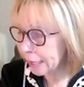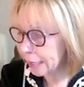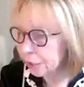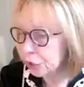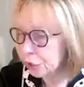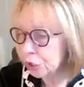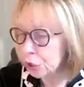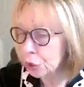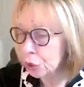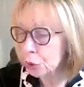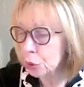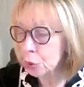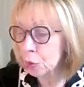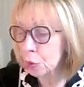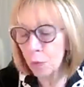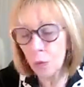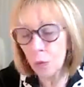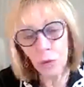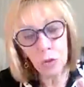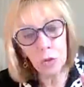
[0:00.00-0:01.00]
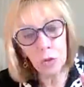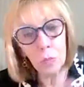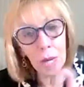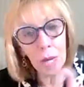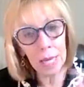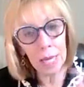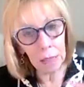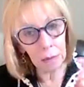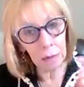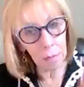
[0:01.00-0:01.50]
to do
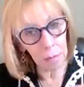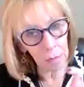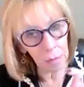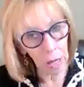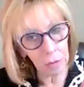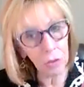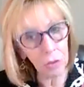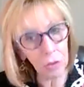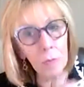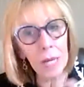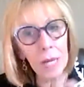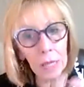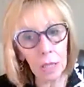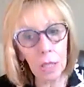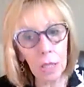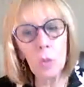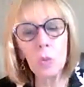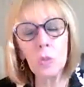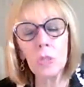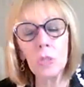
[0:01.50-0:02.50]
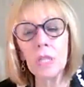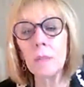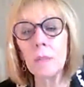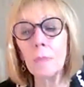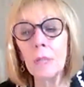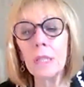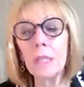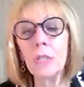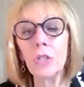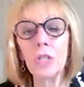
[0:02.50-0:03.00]
my closing
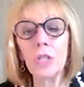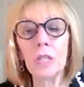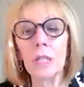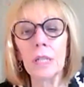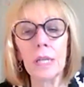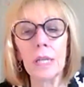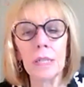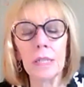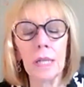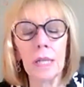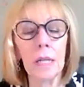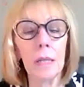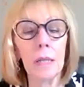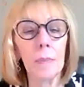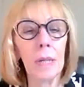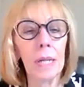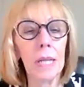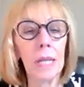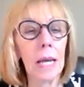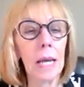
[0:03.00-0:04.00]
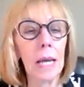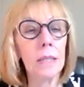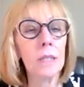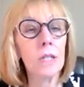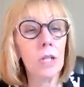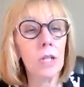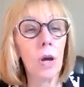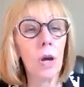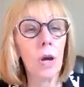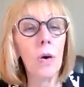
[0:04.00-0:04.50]
piece, just in case anybody has to
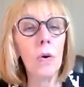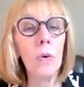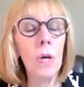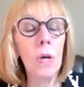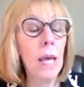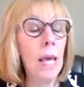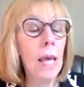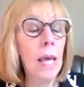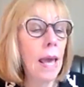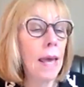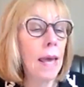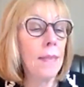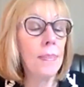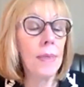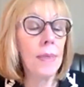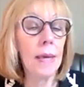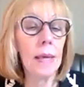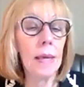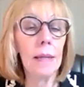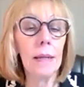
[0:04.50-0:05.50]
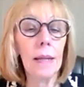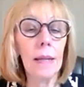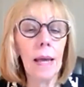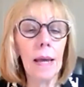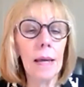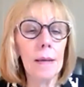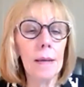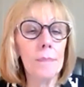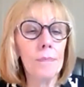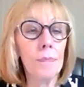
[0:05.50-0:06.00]
go. And then
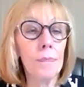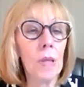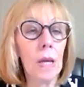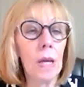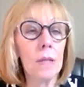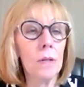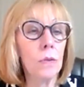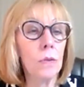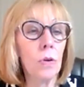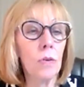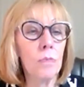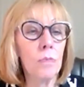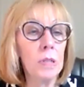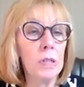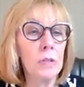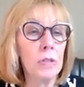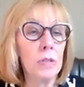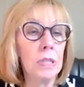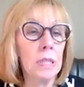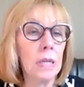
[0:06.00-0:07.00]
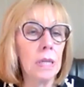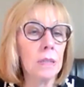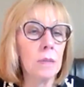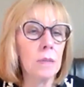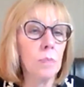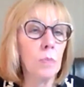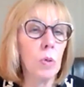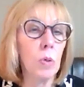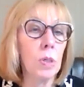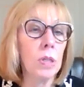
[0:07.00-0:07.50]
I don't know if Patrice has
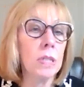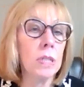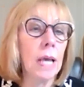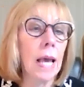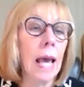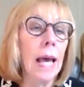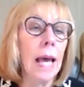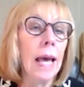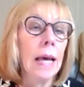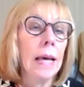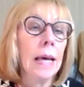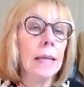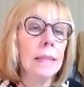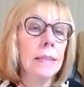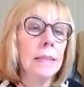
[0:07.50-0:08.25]
more to add.